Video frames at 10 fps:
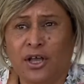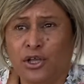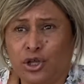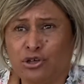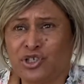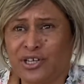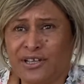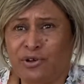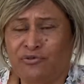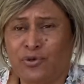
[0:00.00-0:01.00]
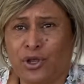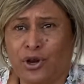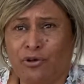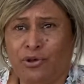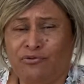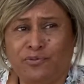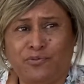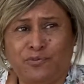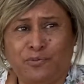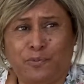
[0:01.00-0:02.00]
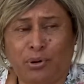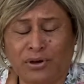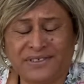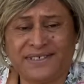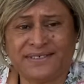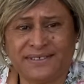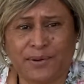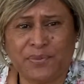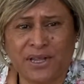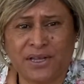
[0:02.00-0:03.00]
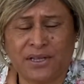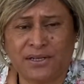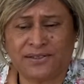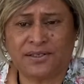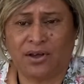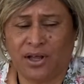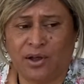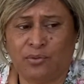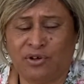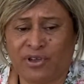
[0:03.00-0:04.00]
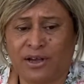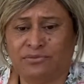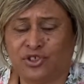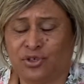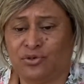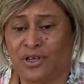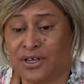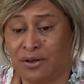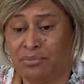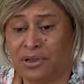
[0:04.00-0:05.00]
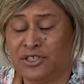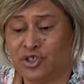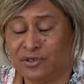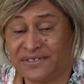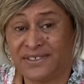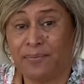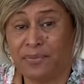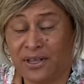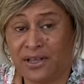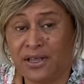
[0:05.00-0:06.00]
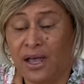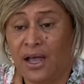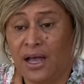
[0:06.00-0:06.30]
usually we've processed something, and it's like, and we've come to a completion of something,